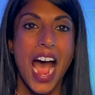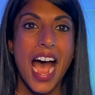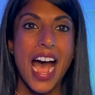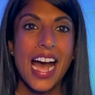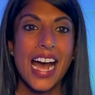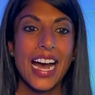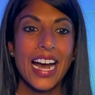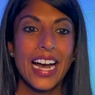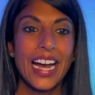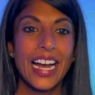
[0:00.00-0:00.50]

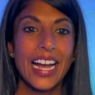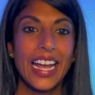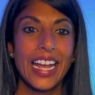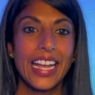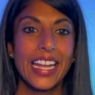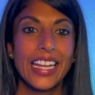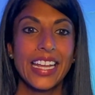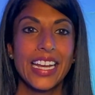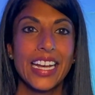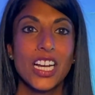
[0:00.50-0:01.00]

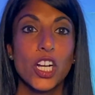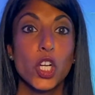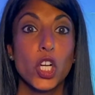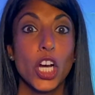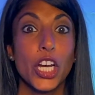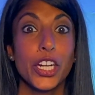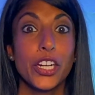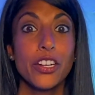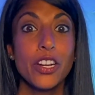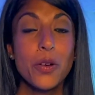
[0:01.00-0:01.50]
I
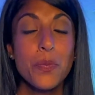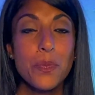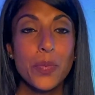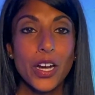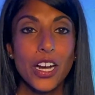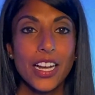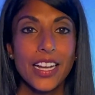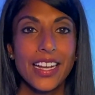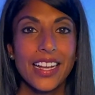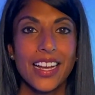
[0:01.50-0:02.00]
got a
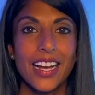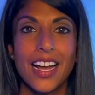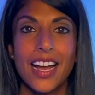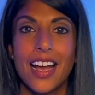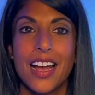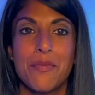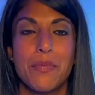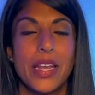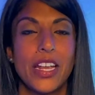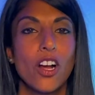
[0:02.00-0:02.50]
notebook.
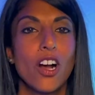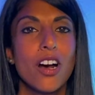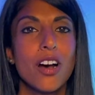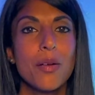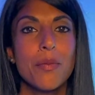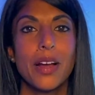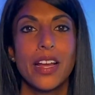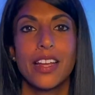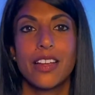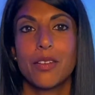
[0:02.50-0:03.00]
I made all
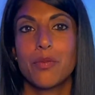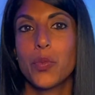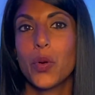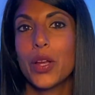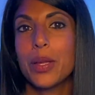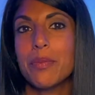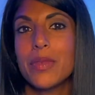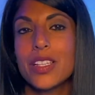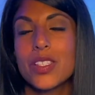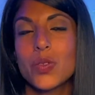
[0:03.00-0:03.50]
my
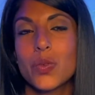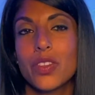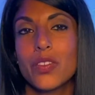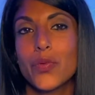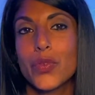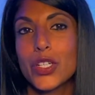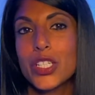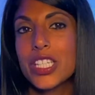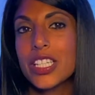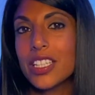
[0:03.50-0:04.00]
appointments with the
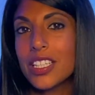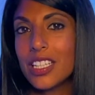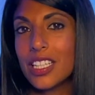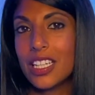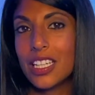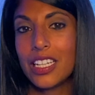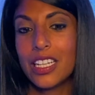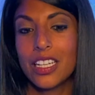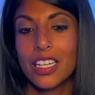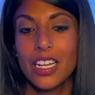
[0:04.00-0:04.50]

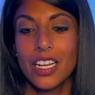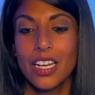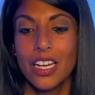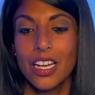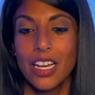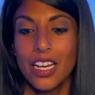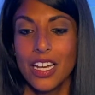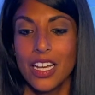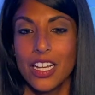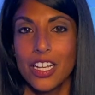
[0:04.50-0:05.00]
fertility
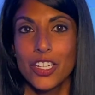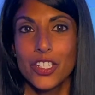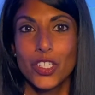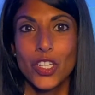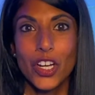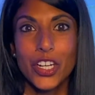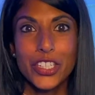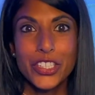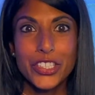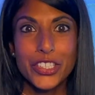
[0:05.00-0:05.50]

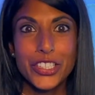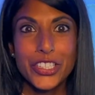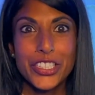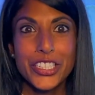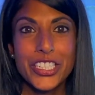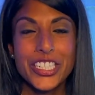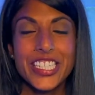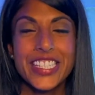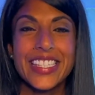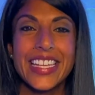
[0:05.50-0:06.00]

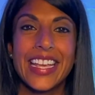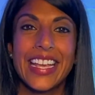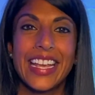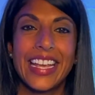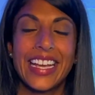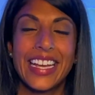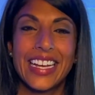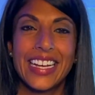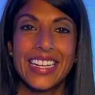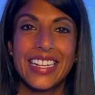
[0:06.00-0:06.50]
doctors,
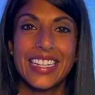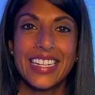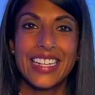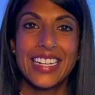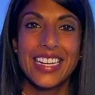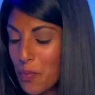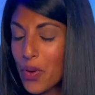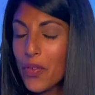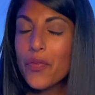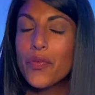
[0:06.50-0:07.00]
and
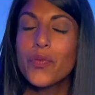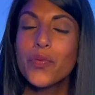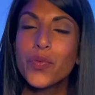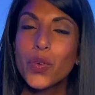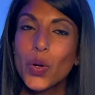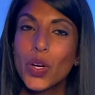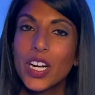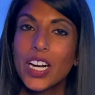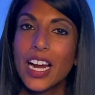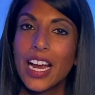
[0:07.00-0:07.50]

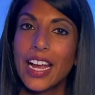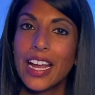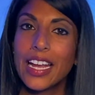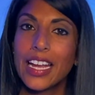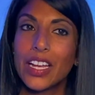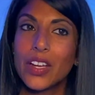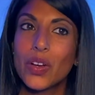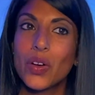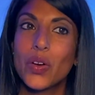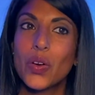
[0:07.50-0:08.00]
before
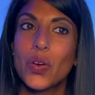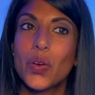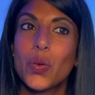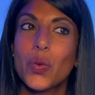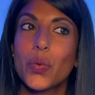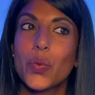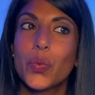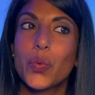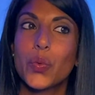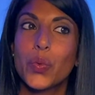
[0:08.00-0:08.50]
I
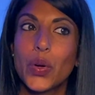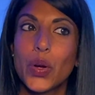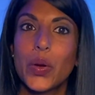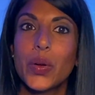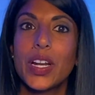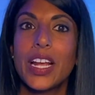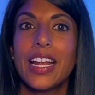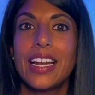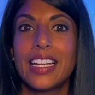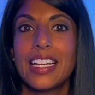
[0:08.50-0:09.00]
wrote
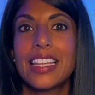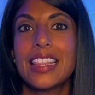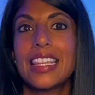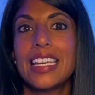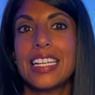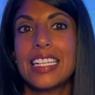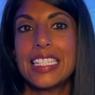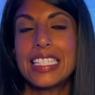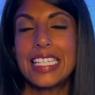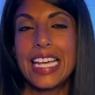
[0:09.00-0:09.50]

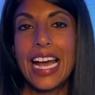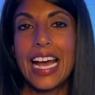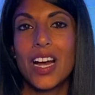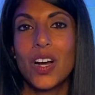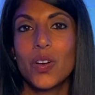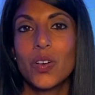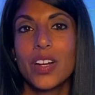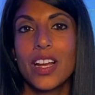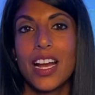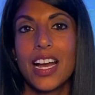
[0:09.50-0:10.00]
anything
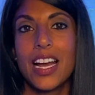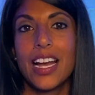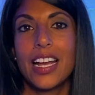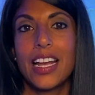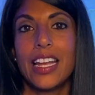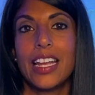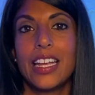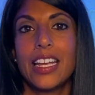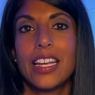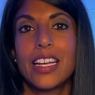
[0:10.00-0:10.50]
down,
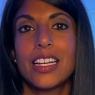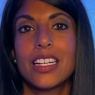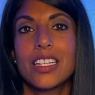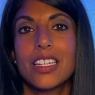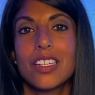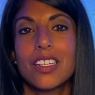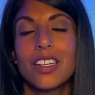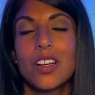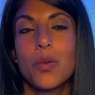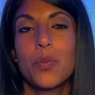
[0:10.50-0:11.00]
I
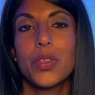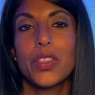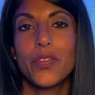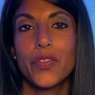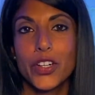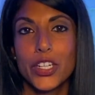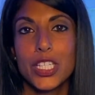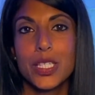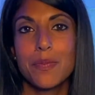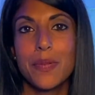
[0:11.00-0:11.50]
opened the
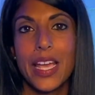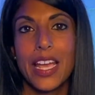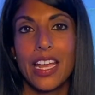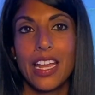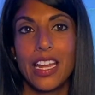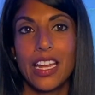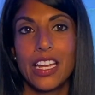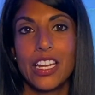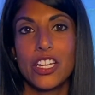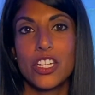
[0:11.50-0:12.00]
first
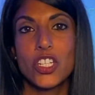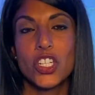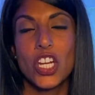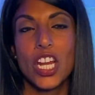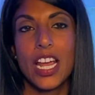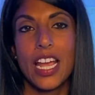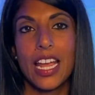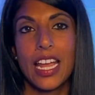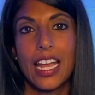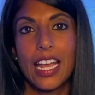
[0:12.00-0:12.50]
page
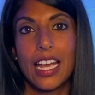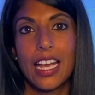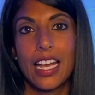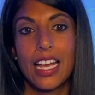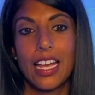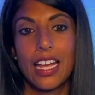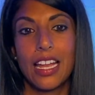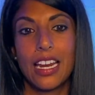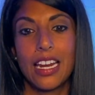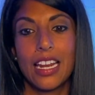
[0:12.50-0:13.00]

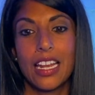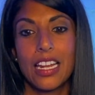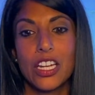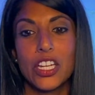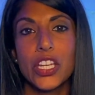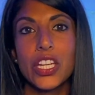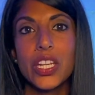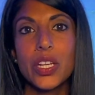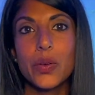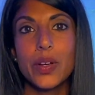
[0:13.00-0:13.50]
and
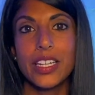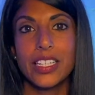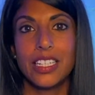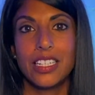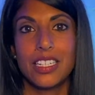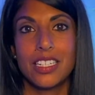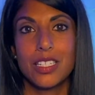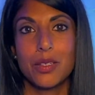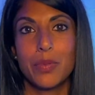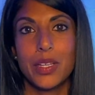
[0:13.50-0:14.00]
knew I
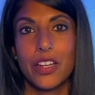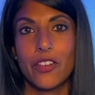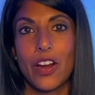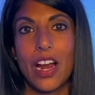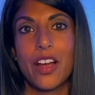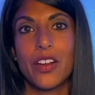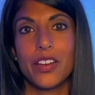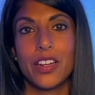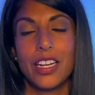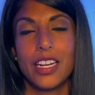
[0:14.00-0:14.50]
needed to be
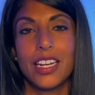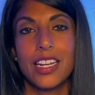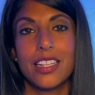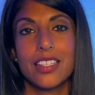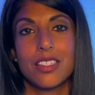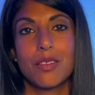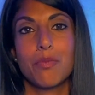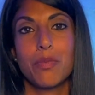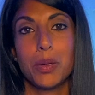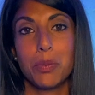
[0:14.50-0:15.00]
grounded in
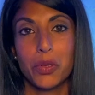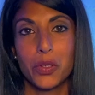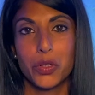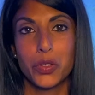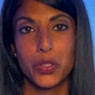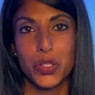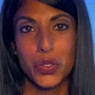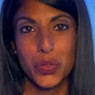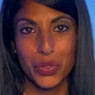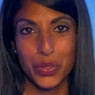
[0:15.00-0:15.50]
some biblical
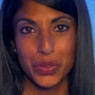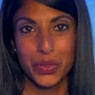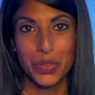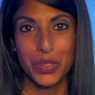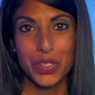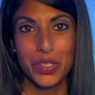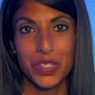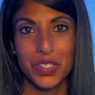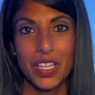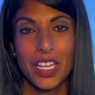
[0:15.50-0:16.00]

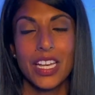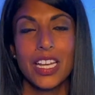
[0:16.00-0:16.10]
truths.